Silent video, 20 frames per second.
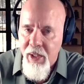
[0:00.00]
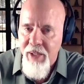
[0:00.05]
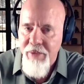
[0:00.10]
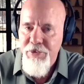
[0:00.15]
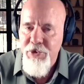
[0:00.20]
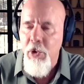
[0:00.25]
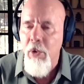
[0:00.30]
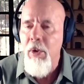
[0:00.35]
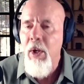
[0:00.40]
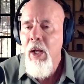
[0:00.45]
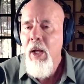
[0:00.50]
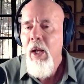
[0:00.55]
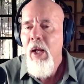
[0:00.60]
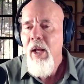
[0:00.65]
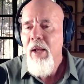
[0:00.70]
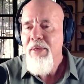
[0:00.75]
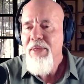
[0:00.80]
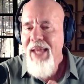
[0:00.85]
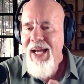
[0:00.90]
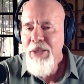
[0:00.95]
life. So
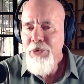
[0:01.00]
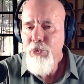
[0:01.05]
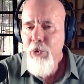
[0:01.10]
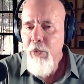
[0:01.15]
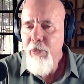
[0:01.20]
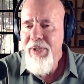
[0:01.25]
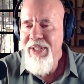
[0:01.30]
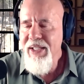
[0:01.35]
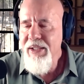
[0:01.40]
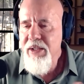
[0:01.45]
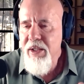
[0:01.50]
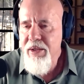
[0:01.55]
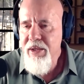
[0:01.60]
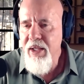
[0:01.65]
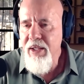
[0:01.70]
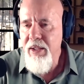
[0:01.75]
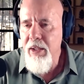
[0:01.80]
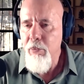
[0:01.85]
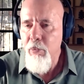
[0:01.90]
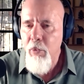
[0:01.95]
that's what we get to
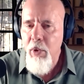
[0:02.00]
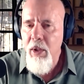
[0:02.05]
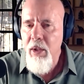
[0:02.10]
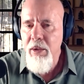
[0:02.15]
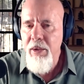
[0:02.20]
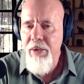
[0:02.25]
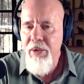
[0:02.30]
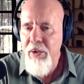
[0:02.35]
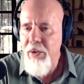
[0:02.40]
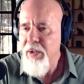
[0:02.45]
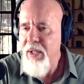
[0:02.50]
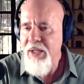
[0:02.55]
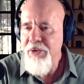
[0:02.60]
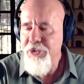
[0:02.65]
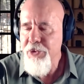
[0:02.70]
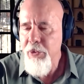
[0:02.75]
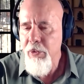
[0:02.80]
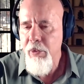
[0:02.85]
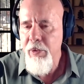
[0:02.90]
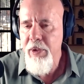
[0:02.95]
thinking. Well, th that's
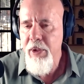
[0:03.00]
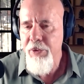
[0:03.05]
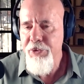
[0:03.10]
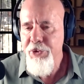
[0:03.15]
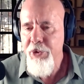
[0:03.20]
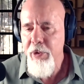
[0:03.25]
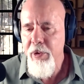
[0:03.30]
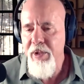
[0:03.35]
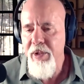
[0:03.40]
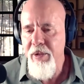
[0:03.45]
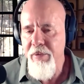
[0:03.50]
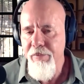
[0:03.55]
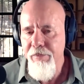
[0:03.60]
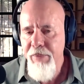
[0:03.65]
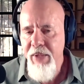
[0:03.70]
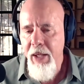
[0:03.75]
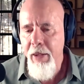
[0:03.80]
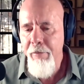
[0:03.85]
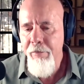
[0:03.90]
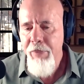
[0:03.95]
the only alternative.
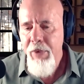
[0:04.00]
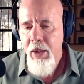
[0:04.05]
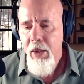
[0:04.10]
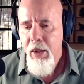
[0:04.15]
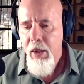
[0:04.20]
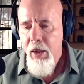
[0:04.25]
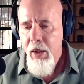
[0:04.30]
Now,